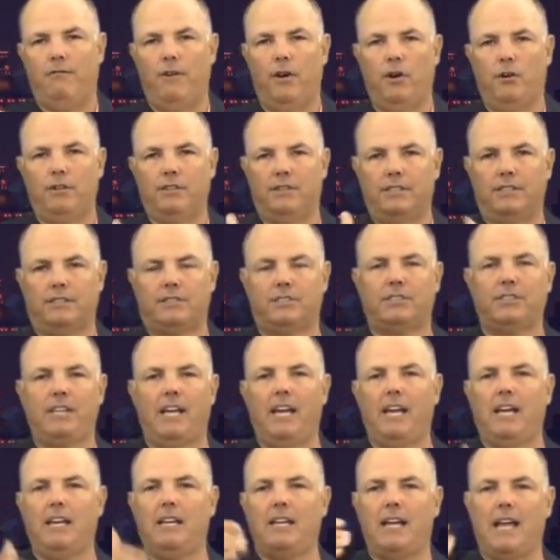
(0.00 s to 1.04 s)
voted to
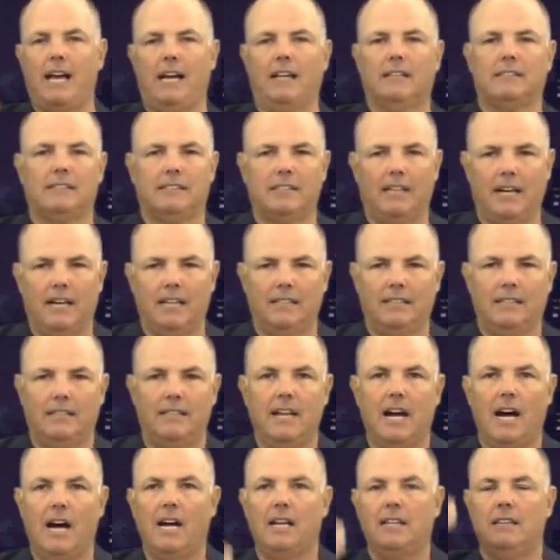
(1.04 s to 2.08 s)
stay, outside
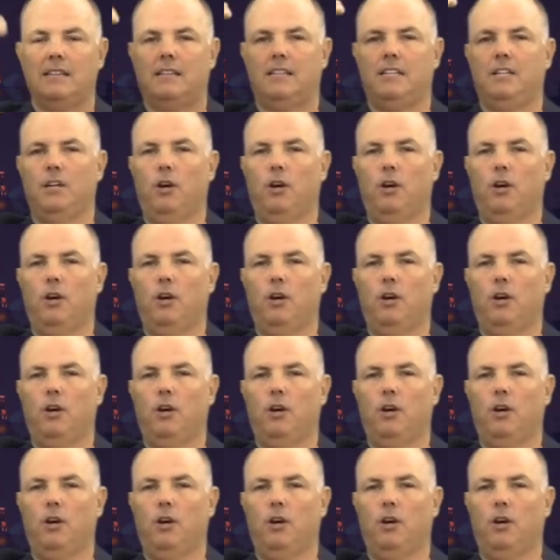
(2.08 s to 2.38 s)
did not.